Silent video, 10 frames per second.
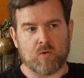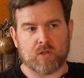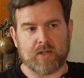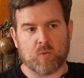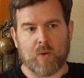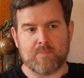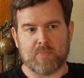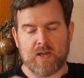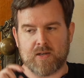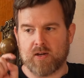click one
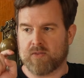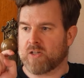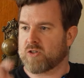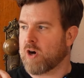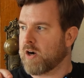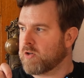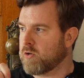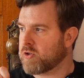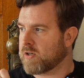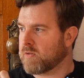button and then start a
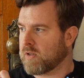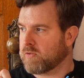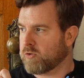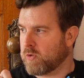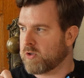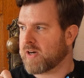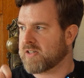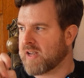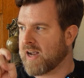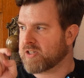new, do a
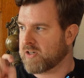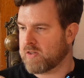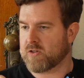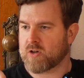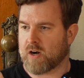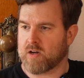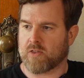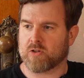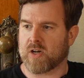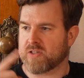transaction and then start
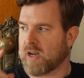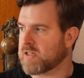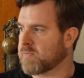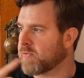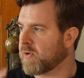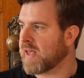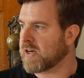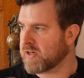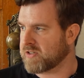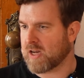another transaction before
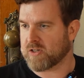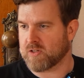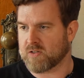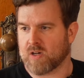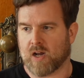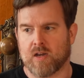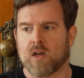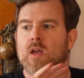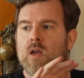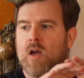that transaction is done,
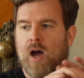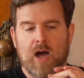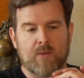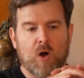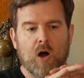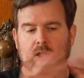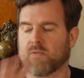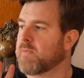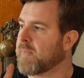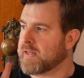all
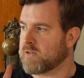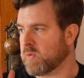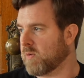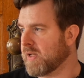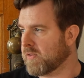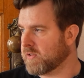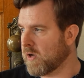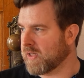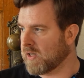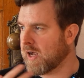of the buttons will be in the
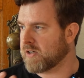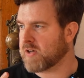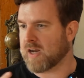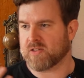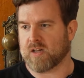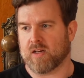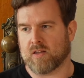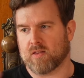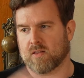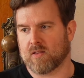loading contract state
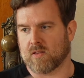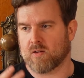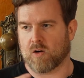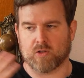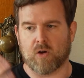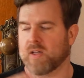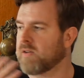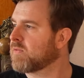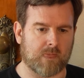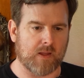or
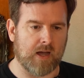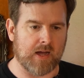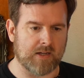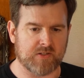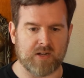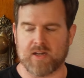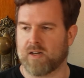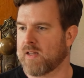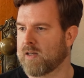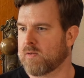loading state
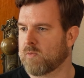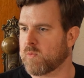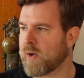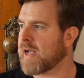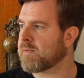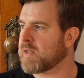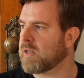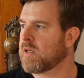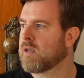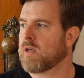in
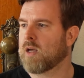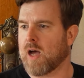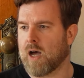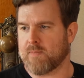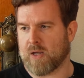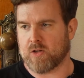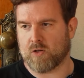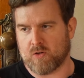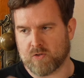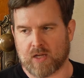Wagmi, and you
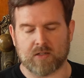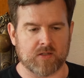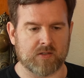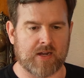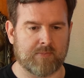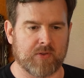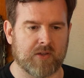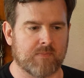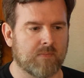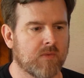can use that to disable
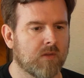them,